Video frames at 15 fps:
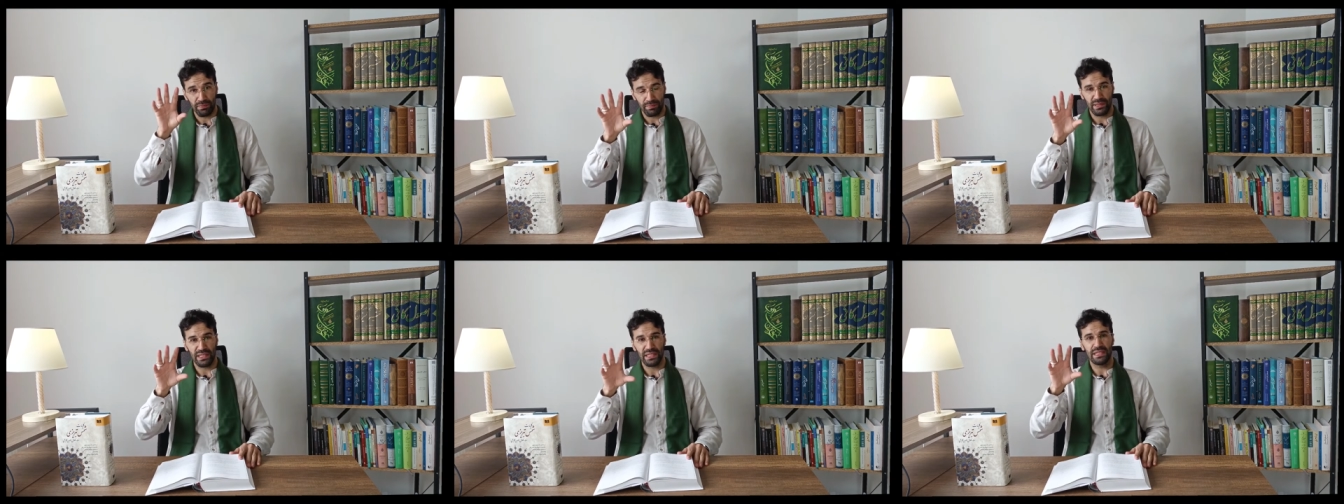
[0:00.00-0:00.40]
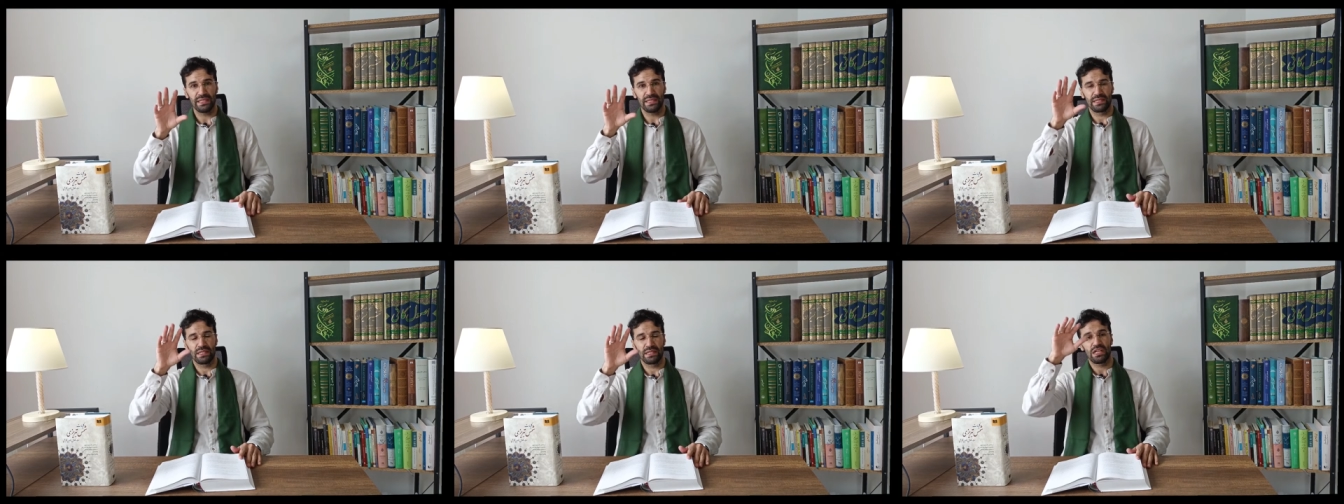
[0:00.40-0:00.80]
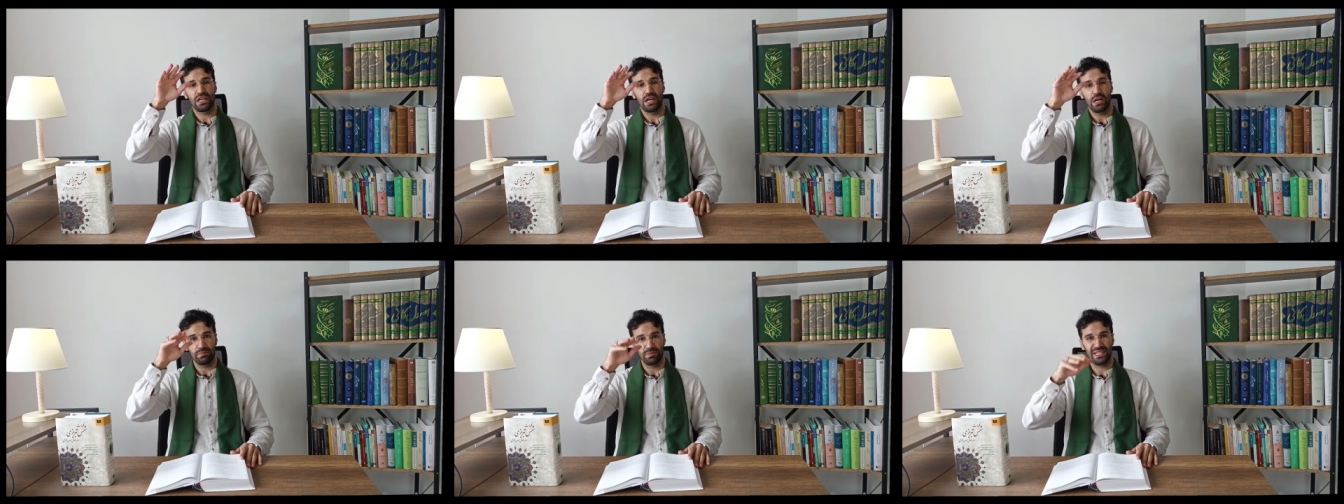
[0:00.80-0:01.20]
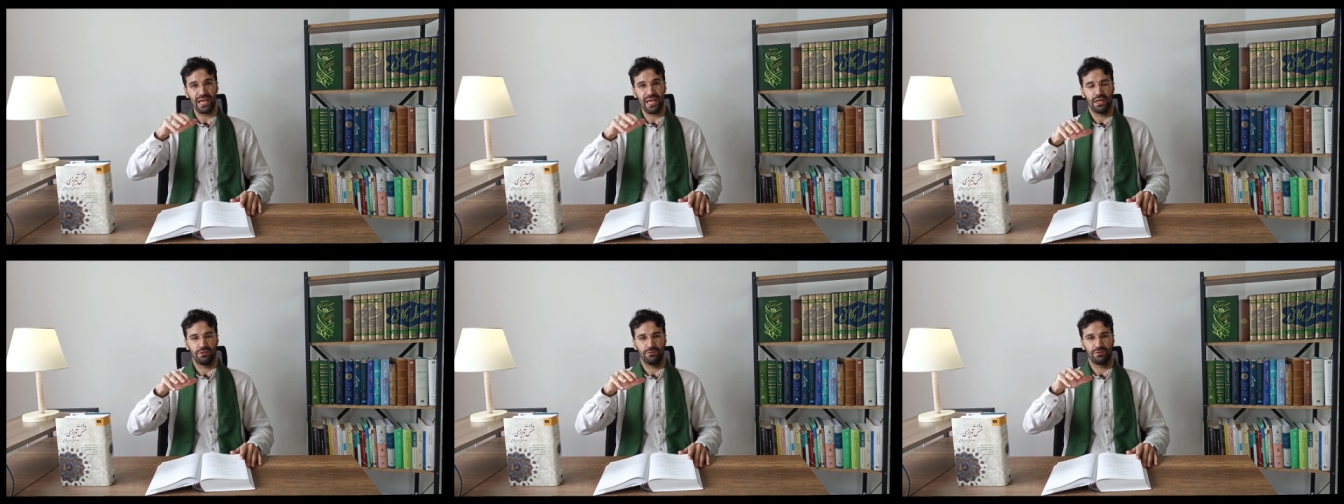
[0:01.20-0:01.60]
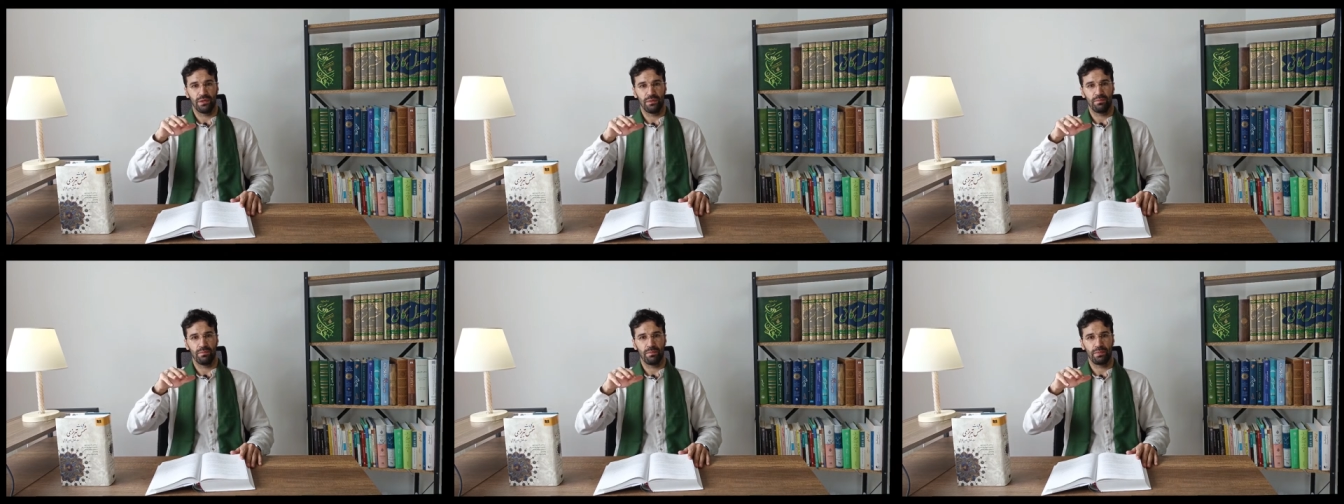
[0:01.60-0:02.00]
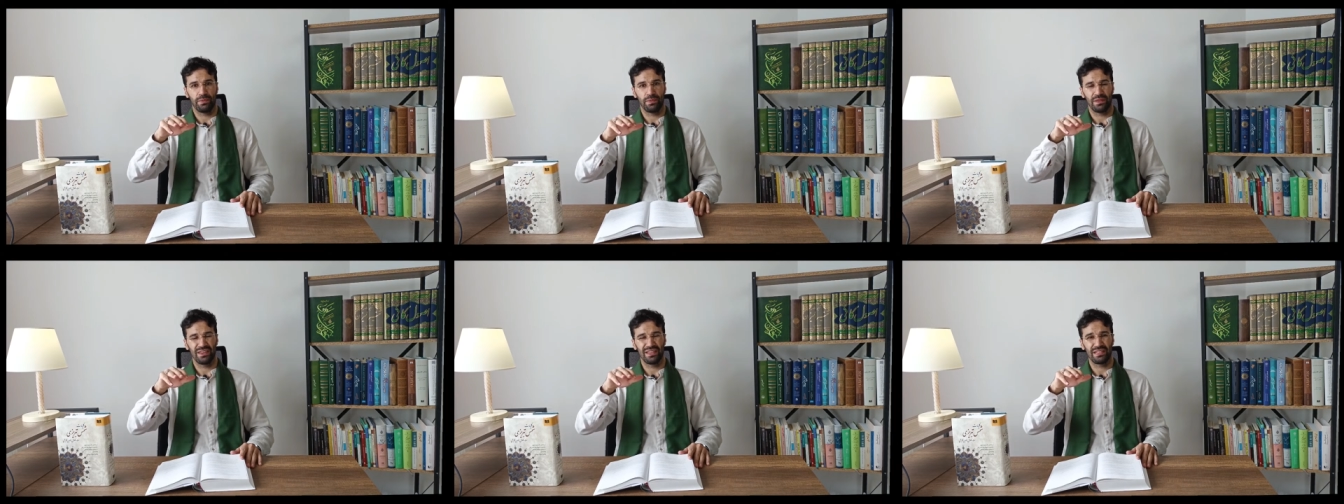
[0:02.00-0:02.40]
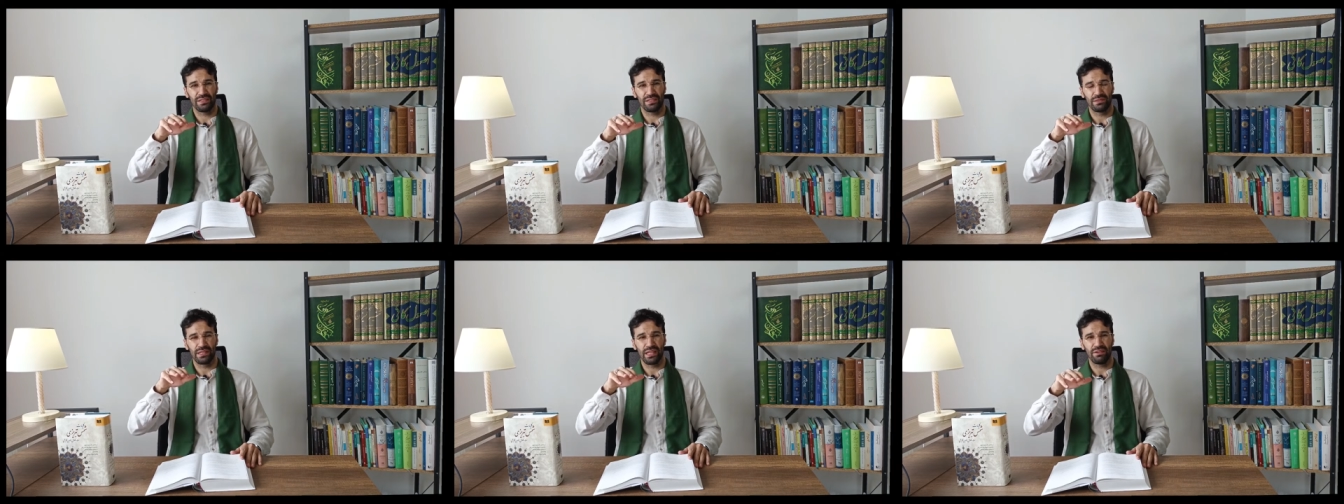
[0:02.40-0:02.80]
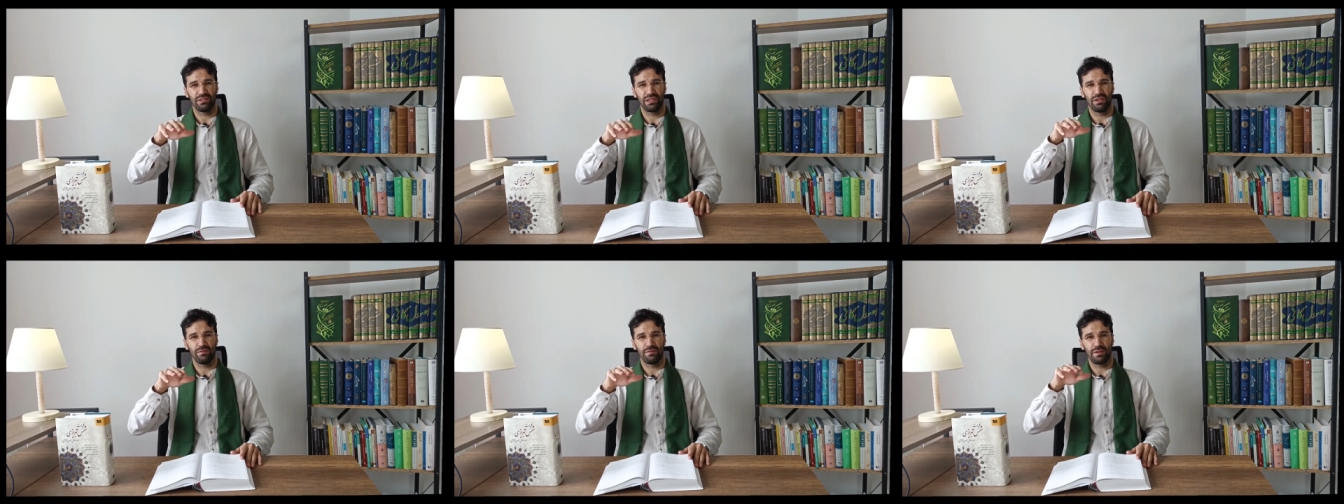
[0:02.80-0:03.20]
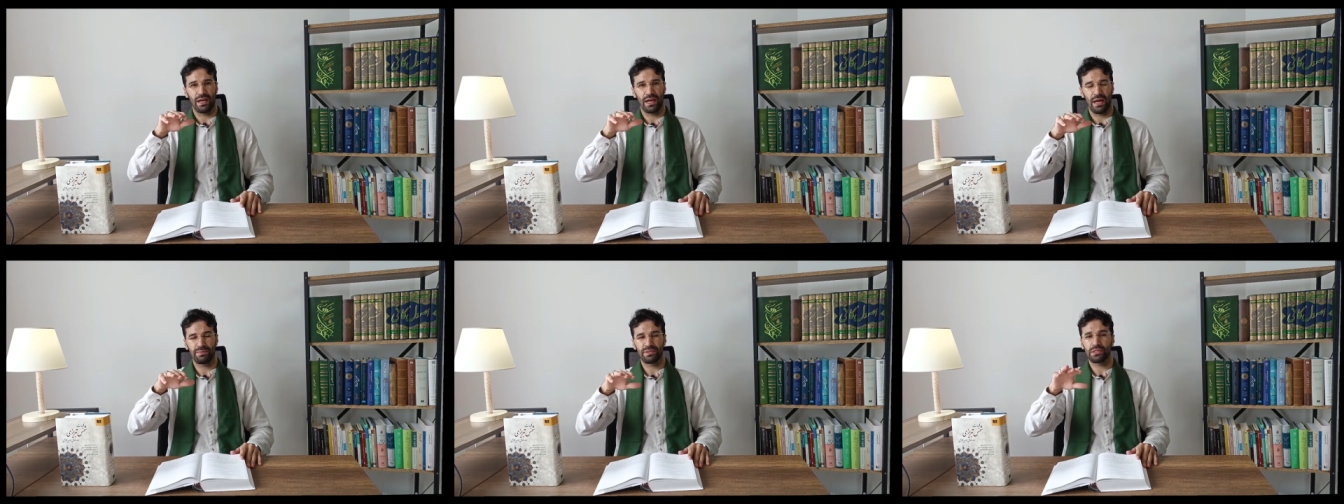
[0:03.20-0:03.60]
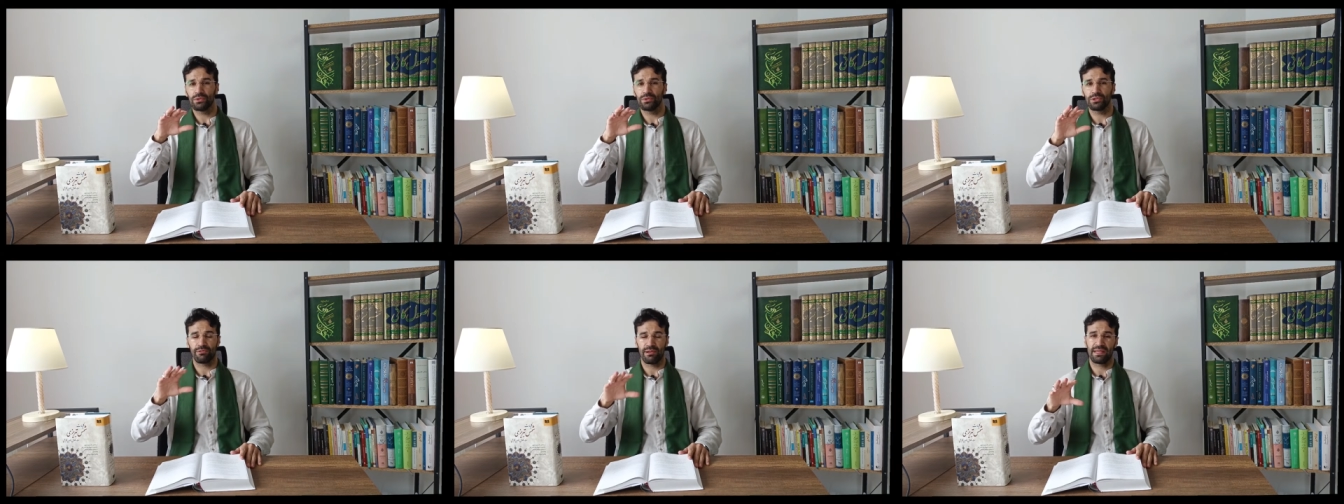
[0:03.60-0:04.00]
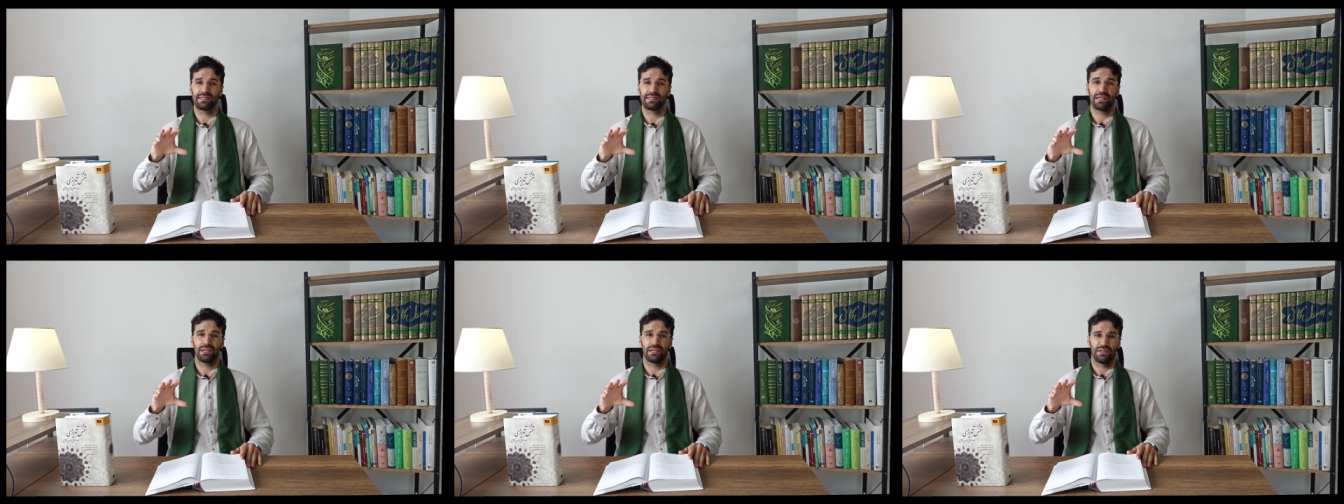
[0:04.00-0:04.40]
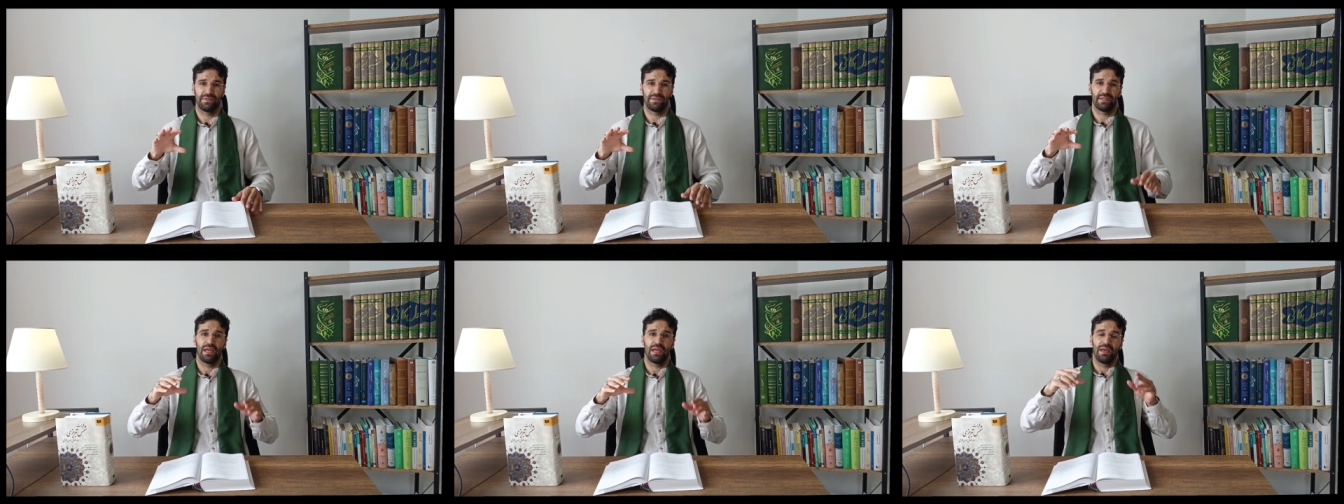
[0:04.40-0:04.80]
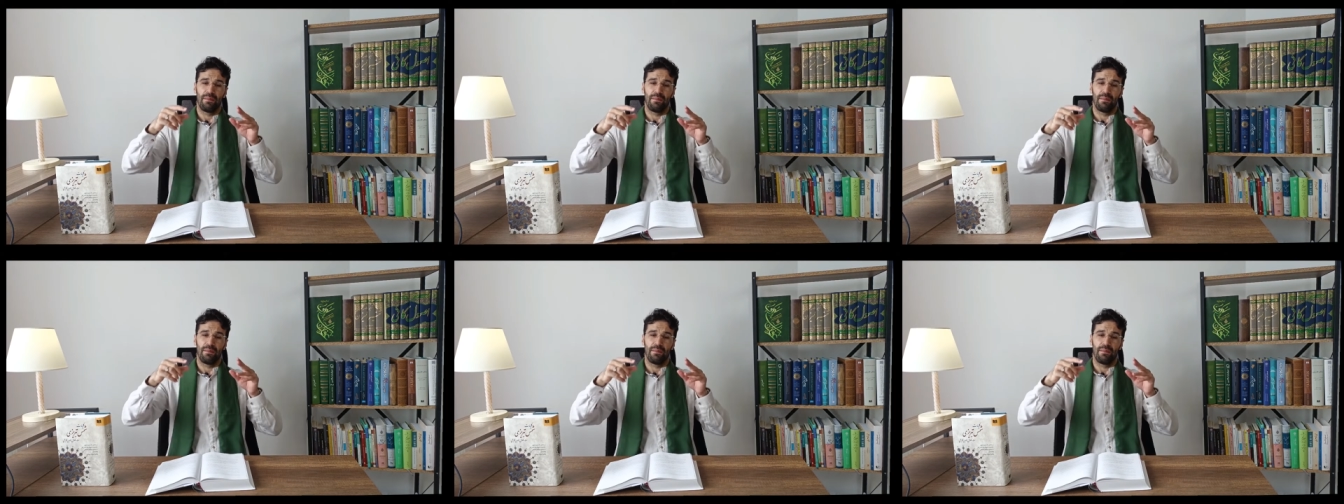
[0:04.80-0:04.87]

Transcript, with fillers: please come down from the level of absolute transcendence.